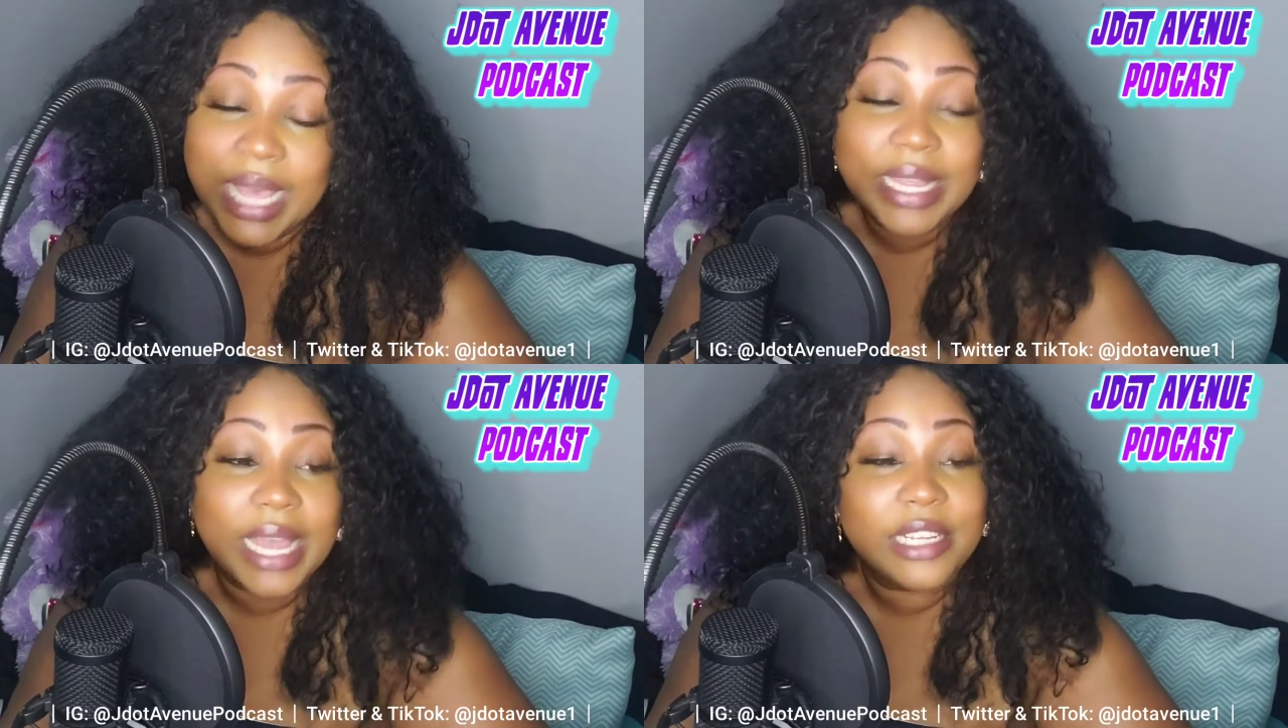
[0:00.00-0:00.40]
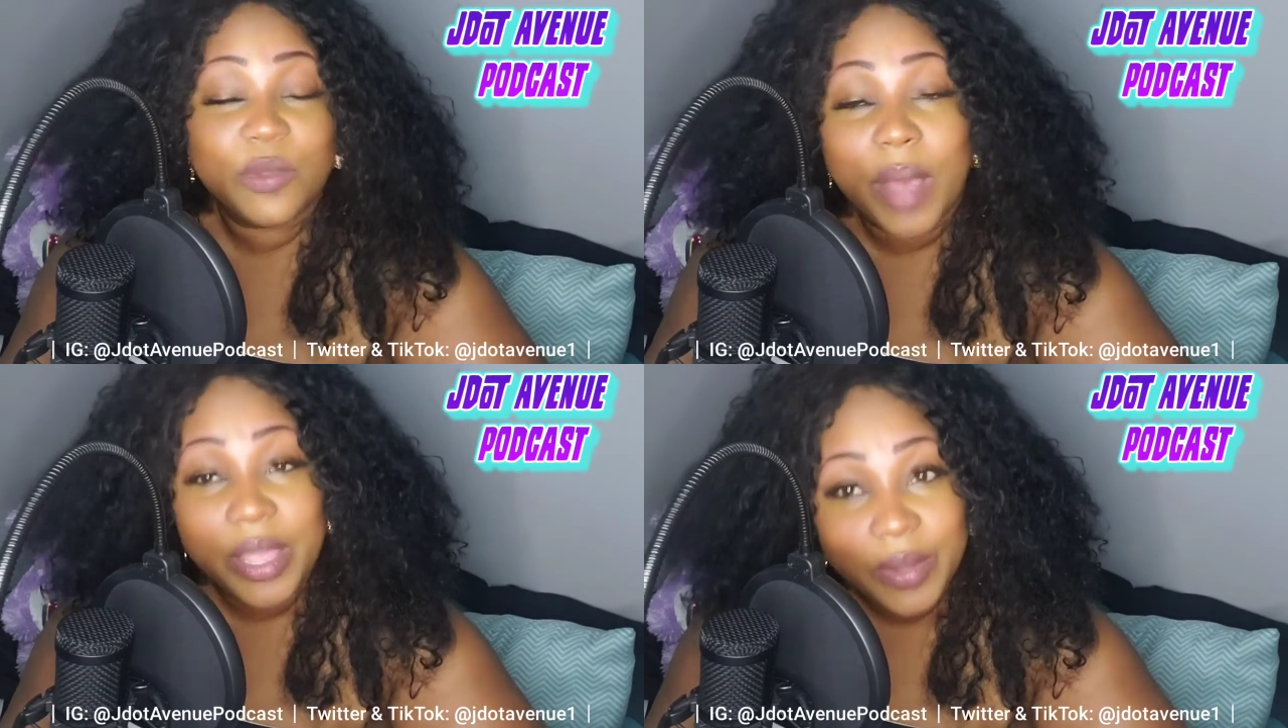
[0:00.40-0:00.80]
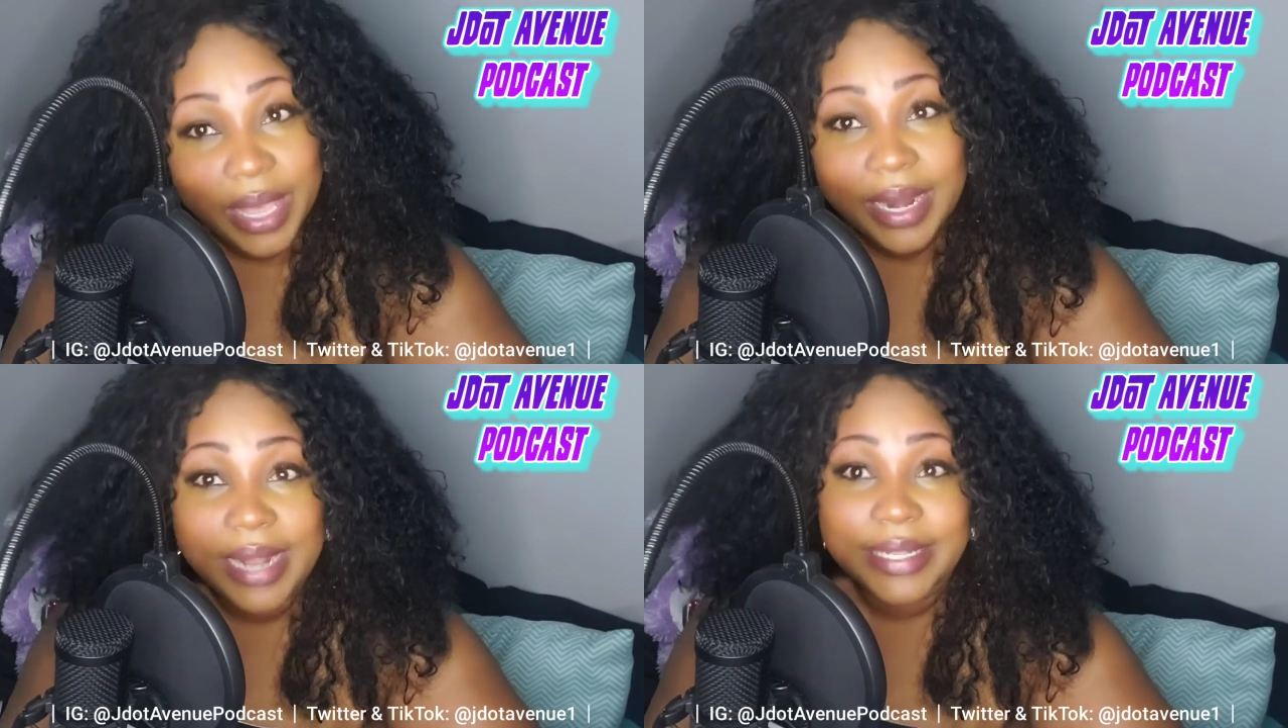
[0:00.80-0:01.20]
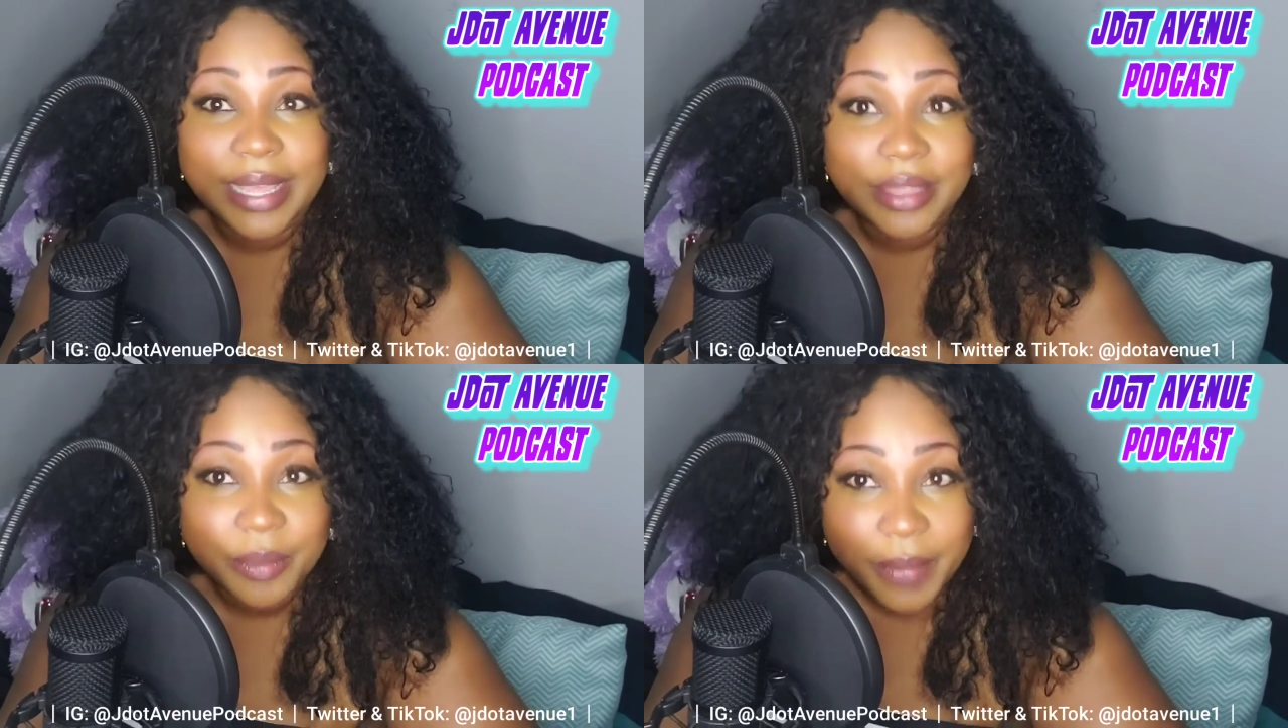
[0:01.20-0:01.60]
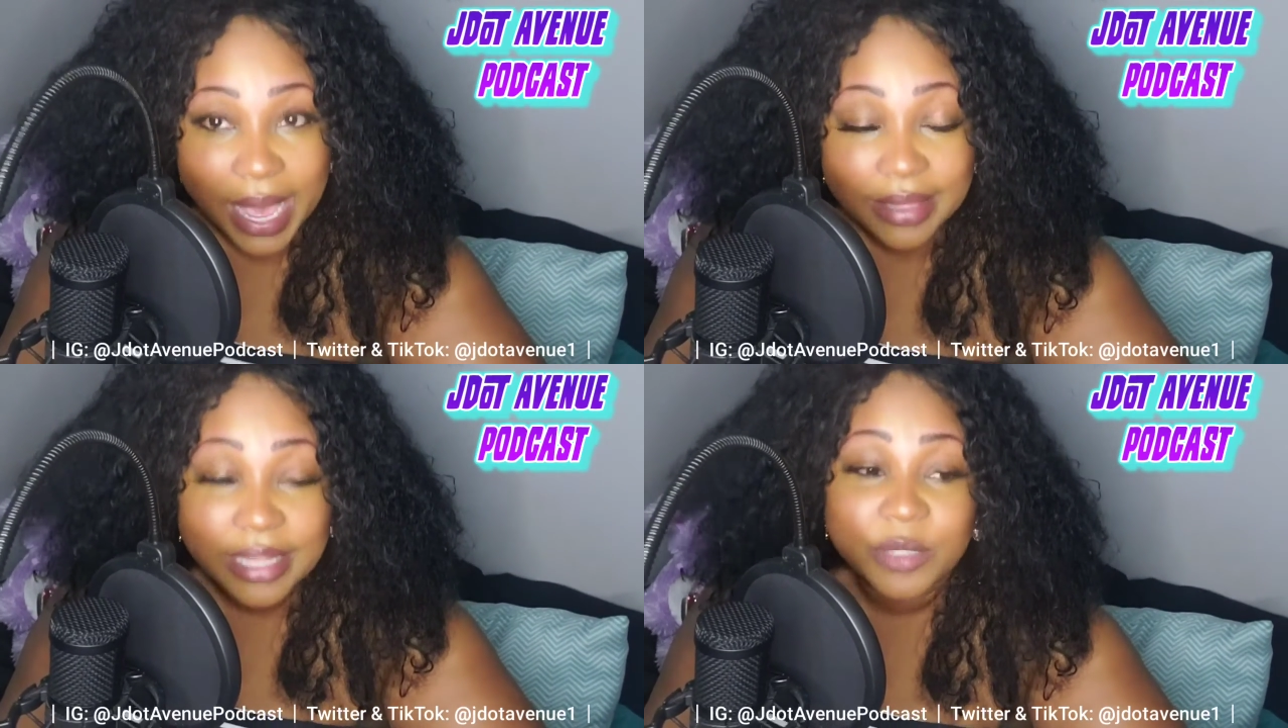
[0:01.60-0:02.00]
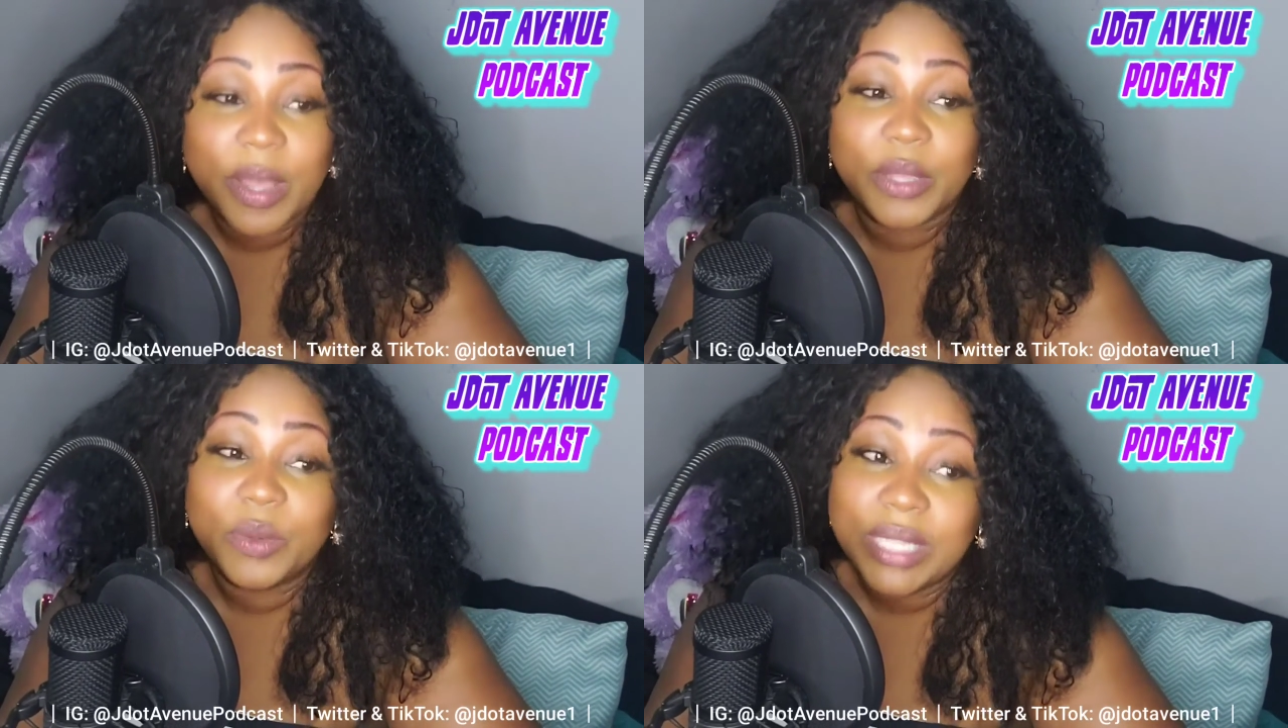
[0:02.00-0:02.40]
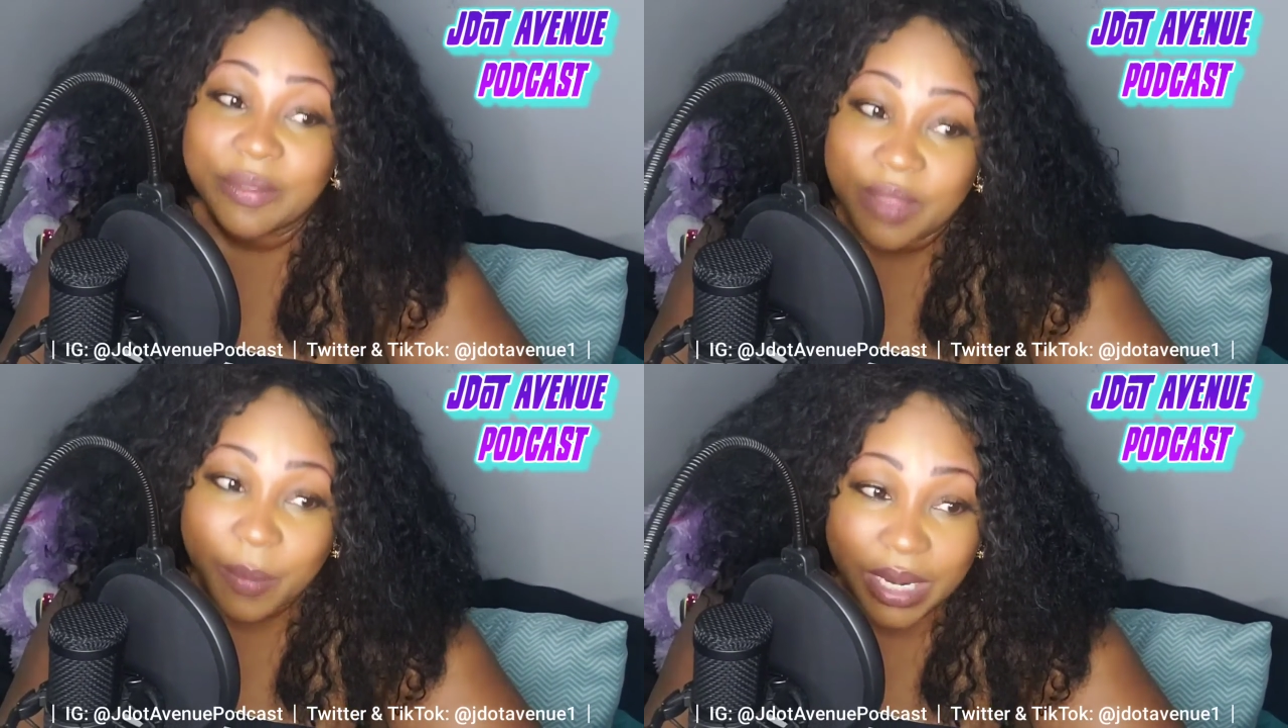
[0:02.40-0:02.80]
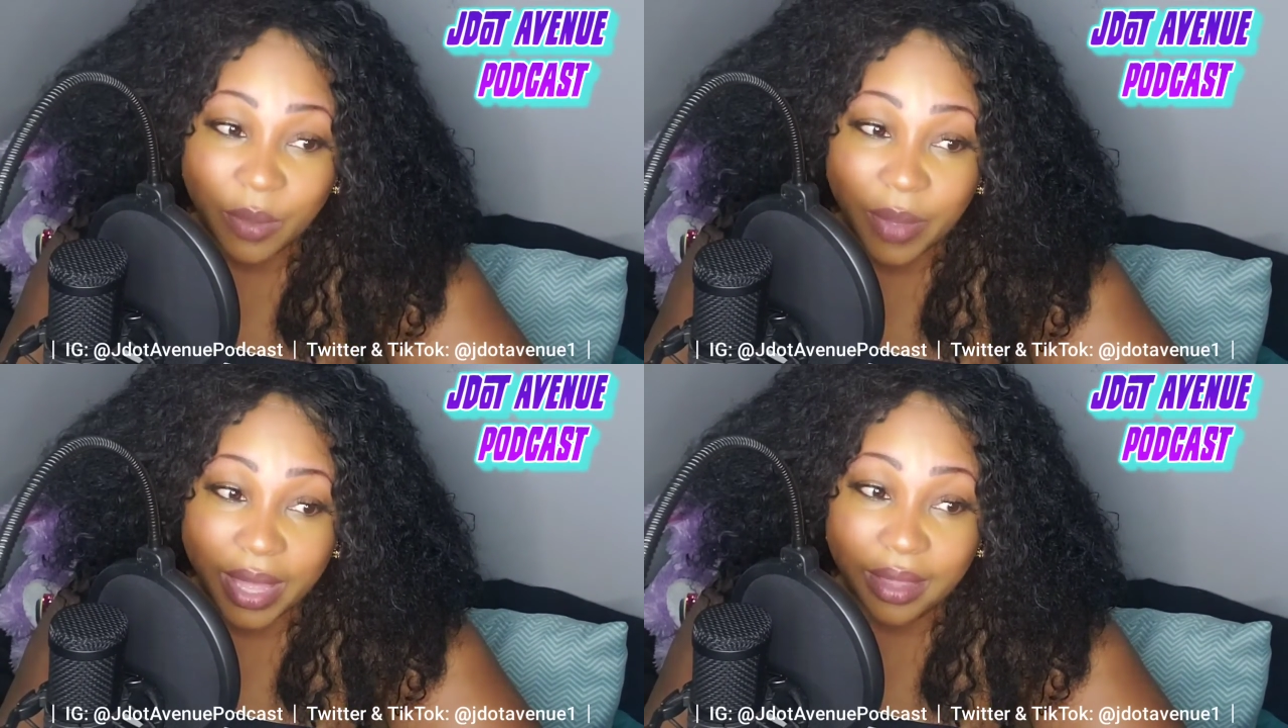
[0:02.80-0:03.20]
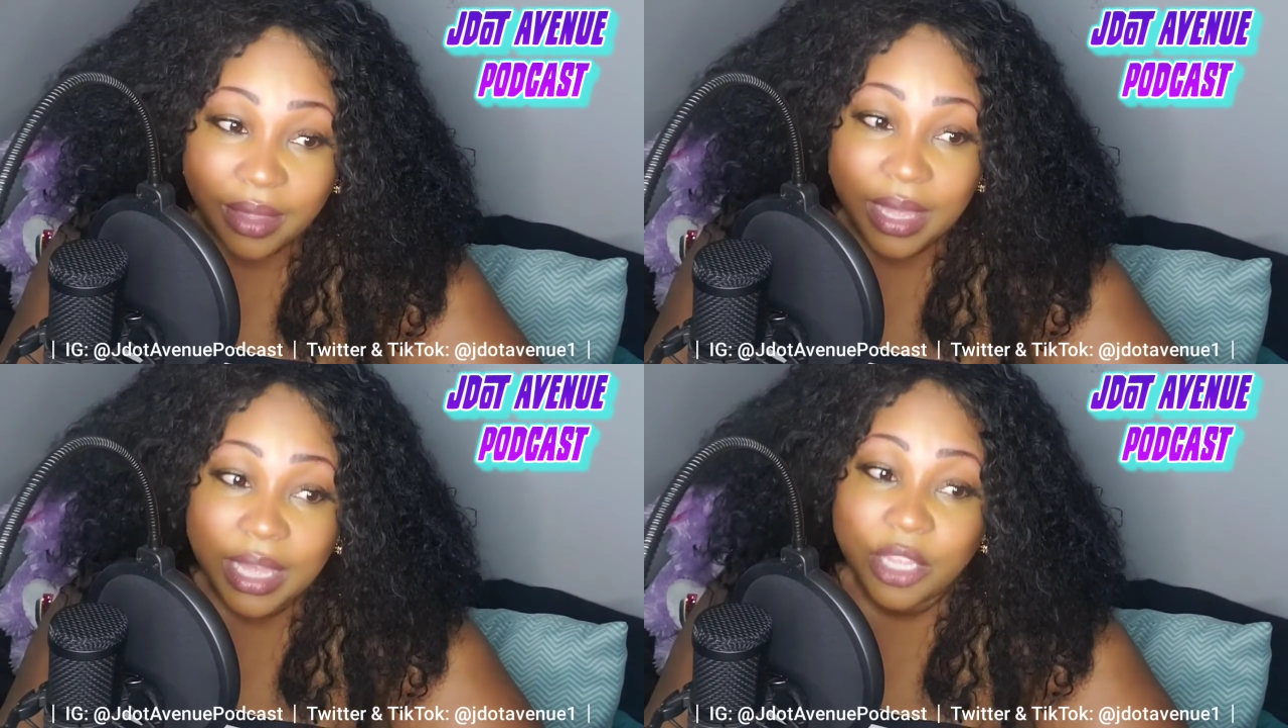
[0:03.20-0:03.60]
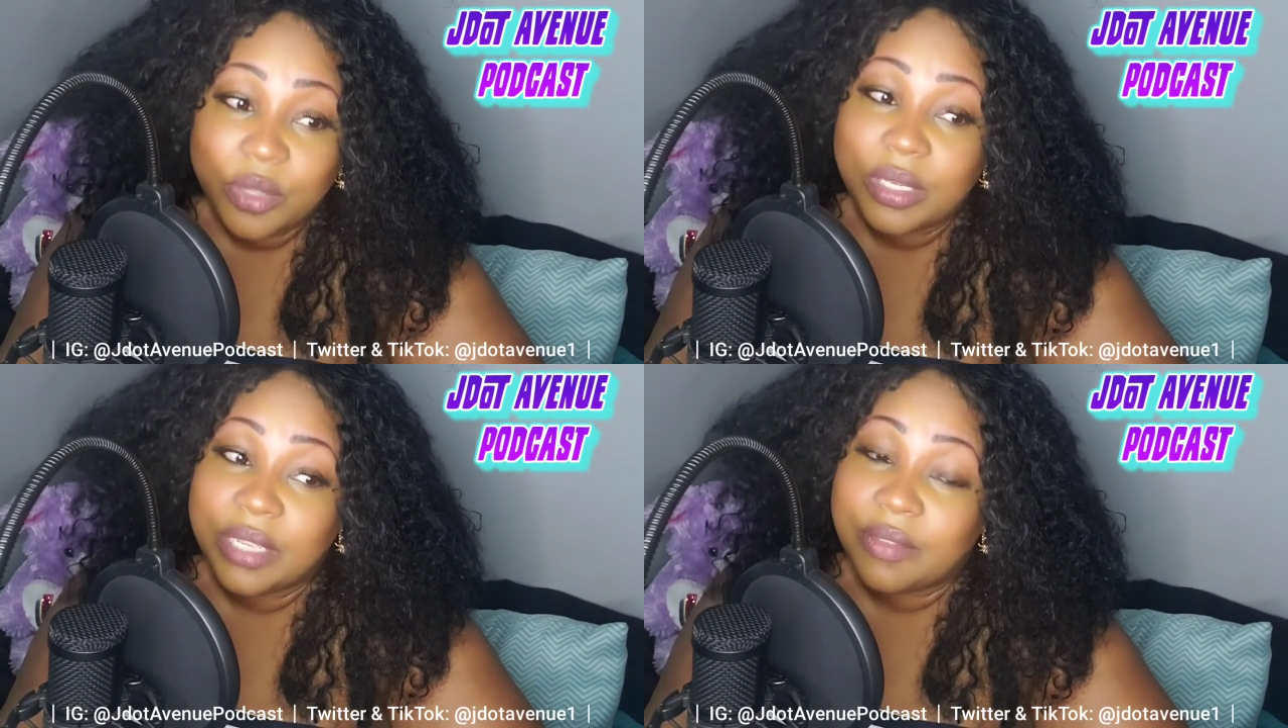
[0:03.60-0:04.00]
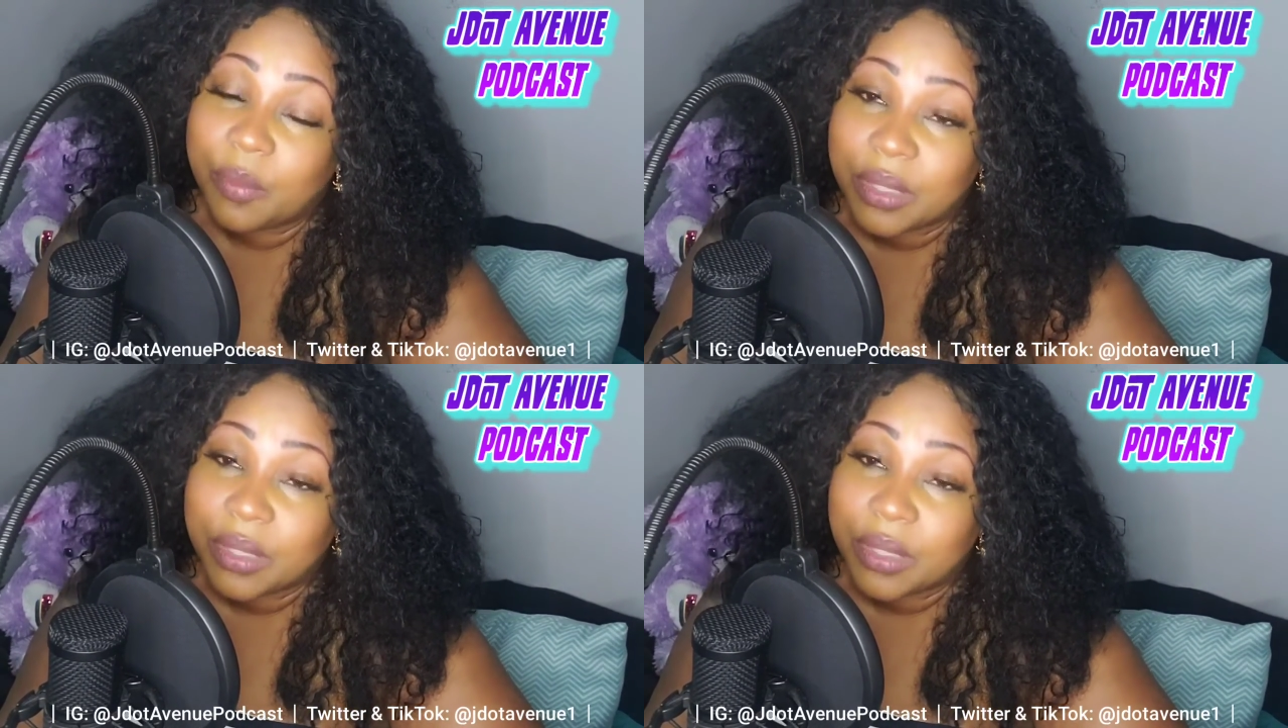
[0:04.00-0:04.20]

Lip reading: That is why you cannot take them back. That's why you leave them anyway. You leave them